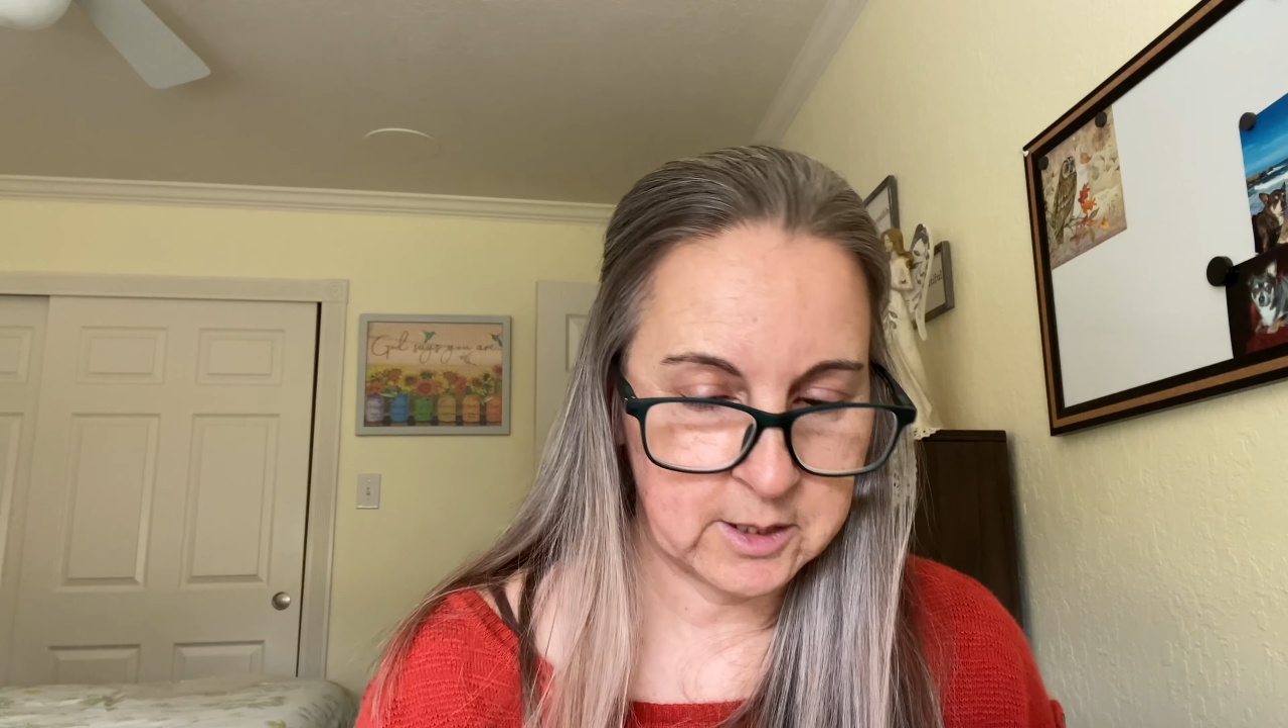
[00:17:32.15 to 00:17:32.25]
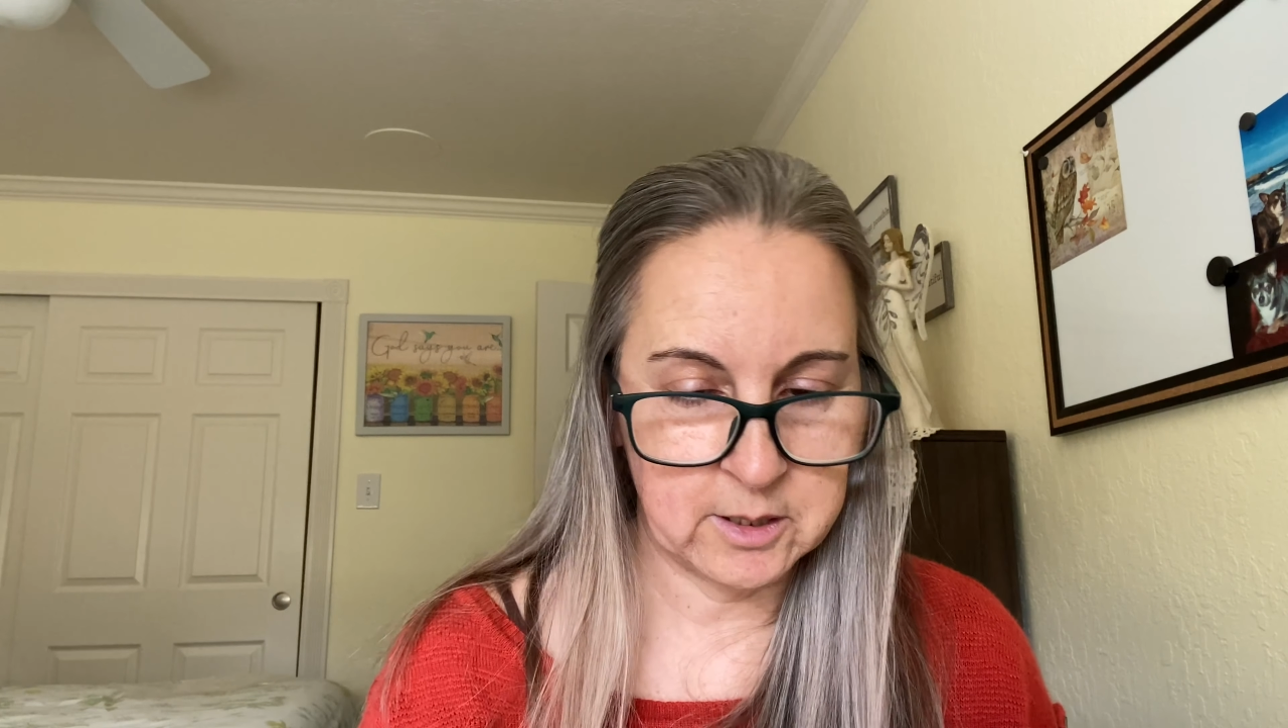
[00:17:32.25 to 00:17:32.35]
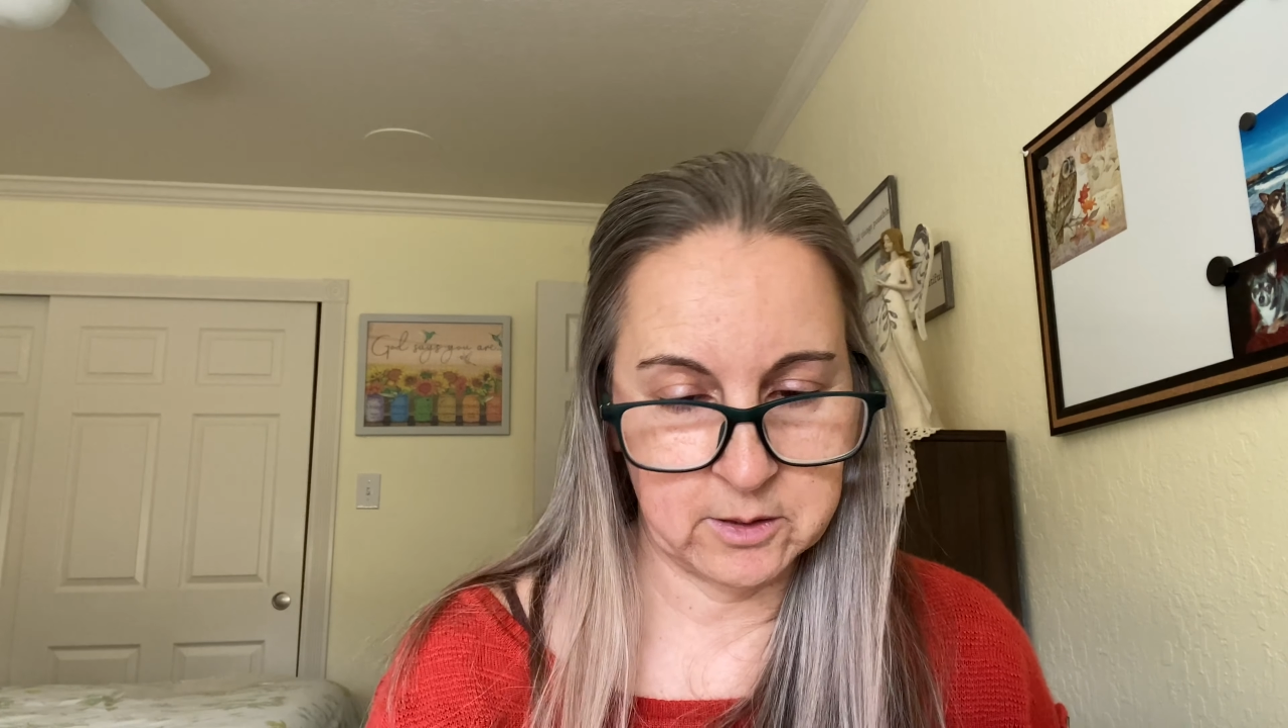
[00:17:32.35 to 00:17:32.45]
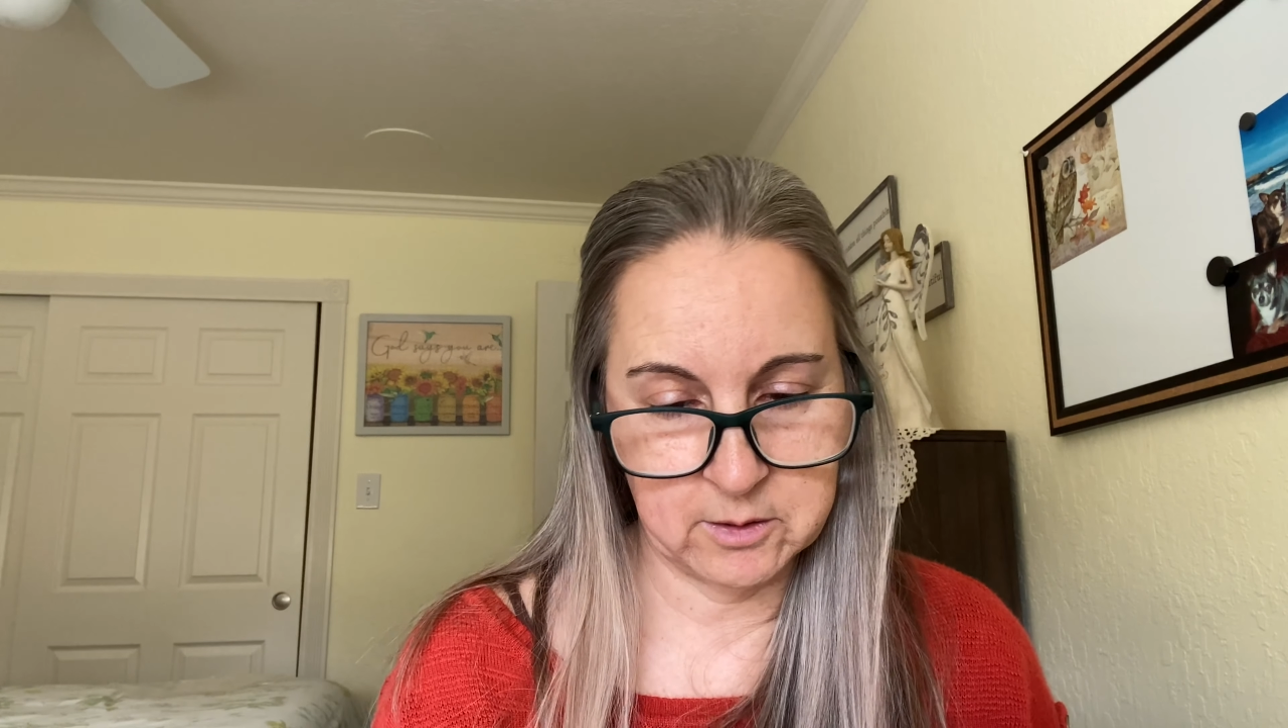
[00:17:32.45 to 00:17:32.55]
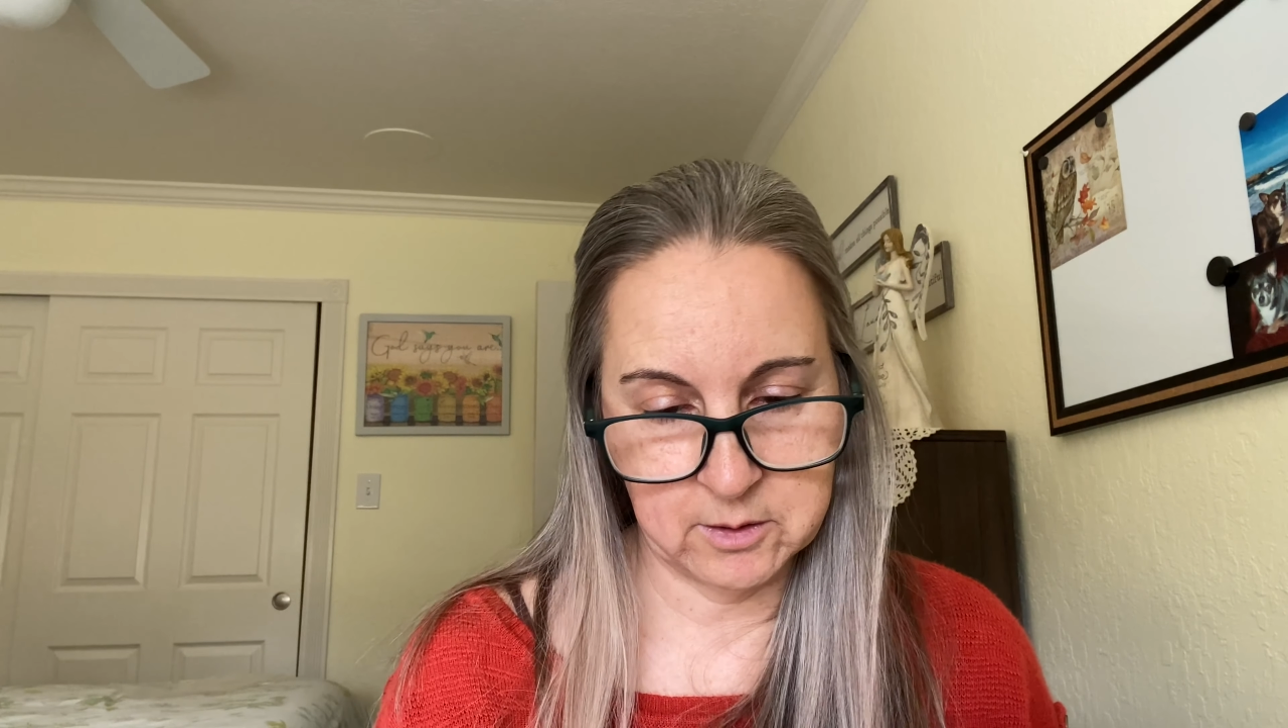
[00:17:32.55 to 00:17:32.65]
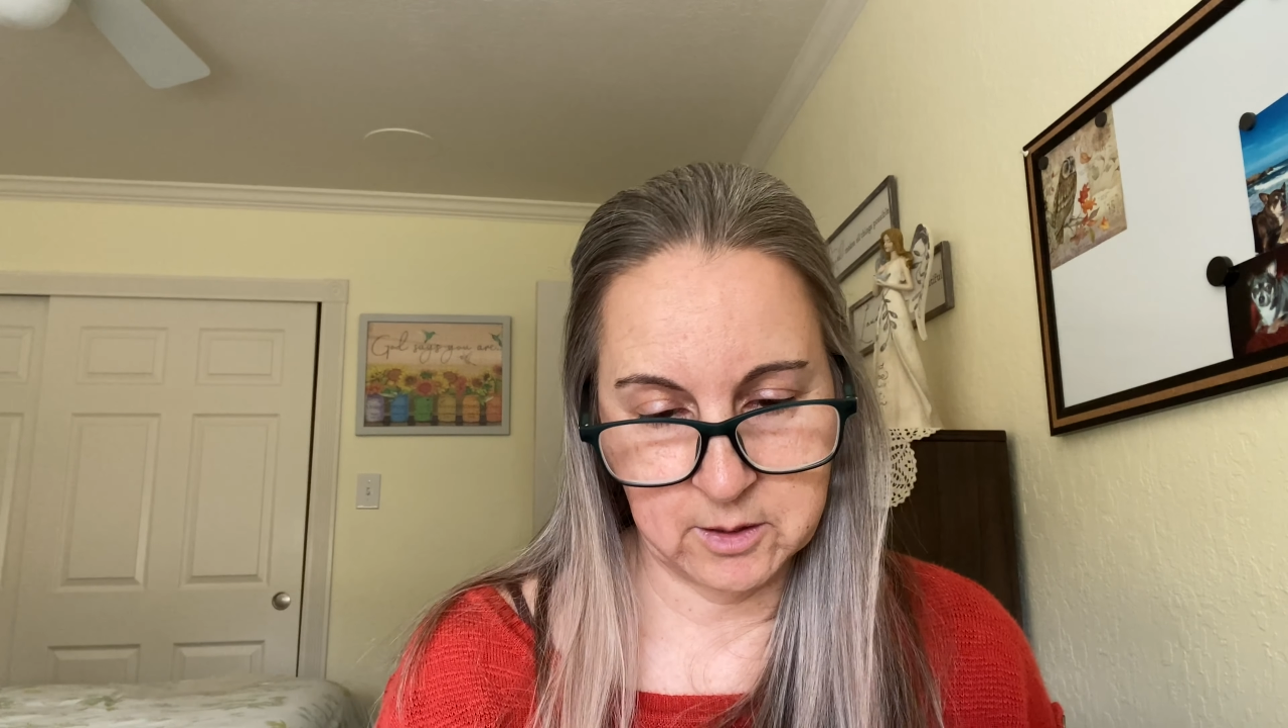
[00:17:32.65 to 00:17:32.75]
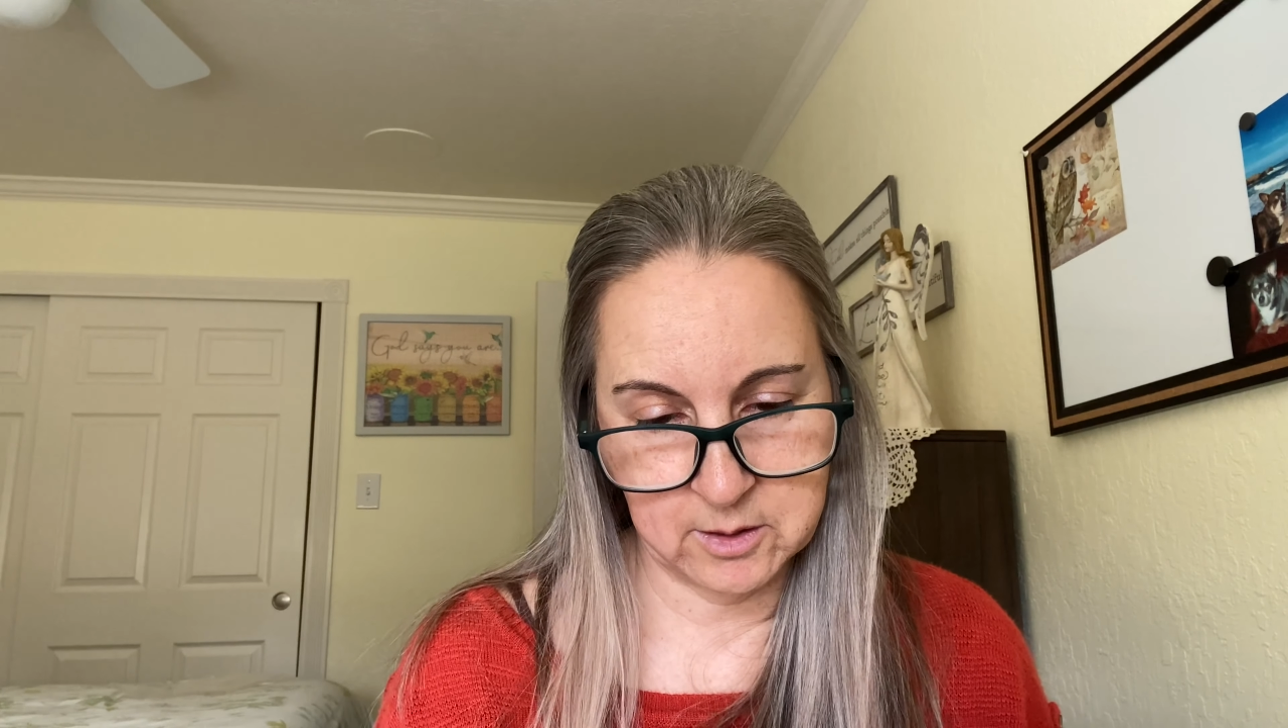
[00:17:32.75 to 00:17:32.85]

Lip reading: to